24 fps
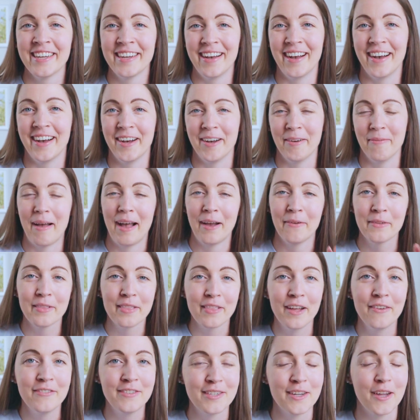I would
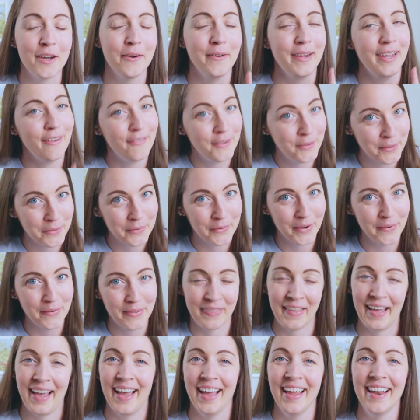love to know if you agree
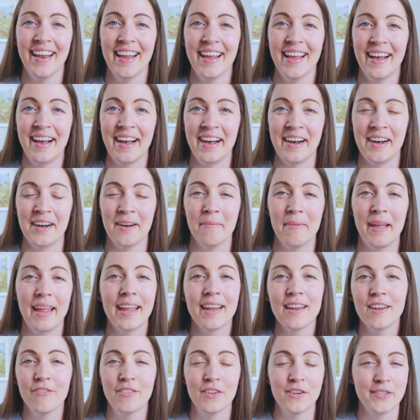with that. And
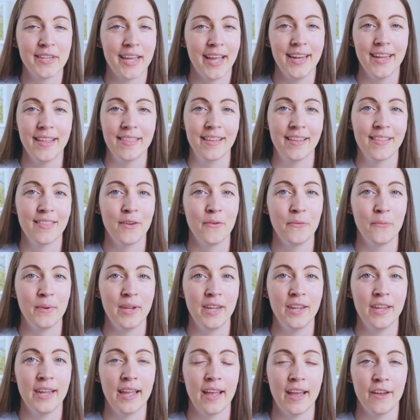if there's anything that
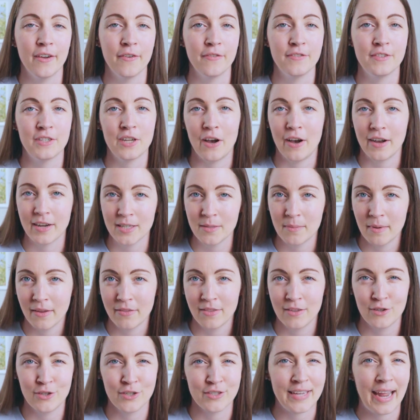we have talked
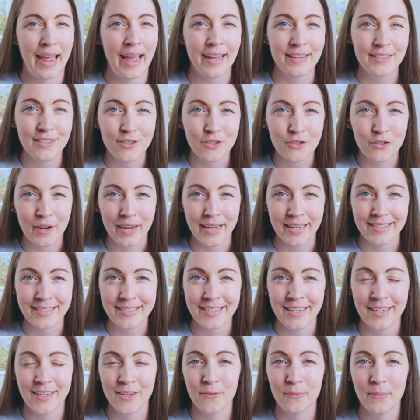about that just hasn't
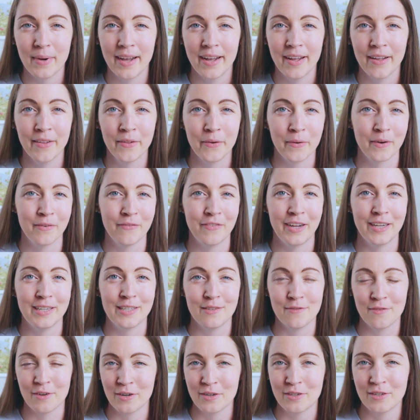translated well, or
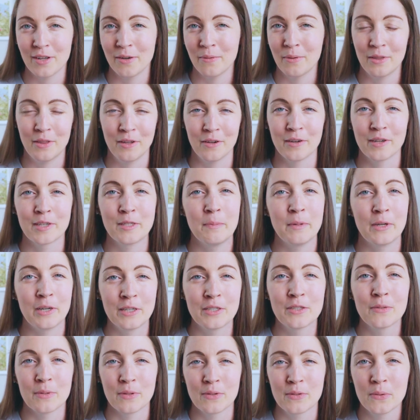vice versa with your
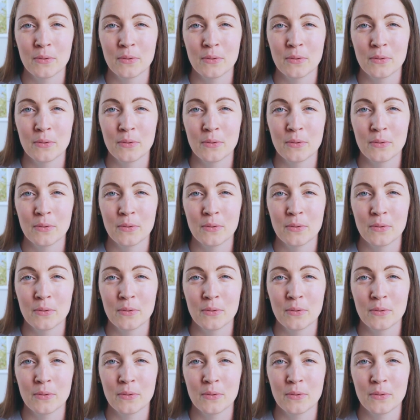experience with